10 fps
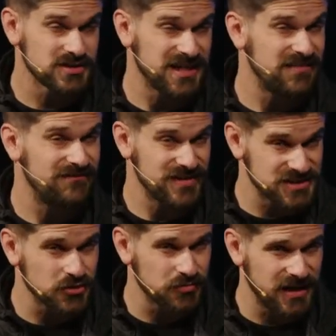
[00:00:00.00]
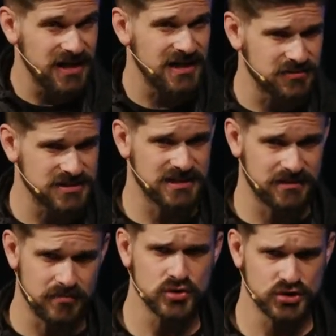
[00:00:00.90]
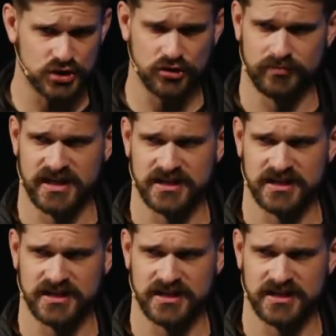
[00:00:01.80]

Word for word: I in physical pain, I was in emotional pain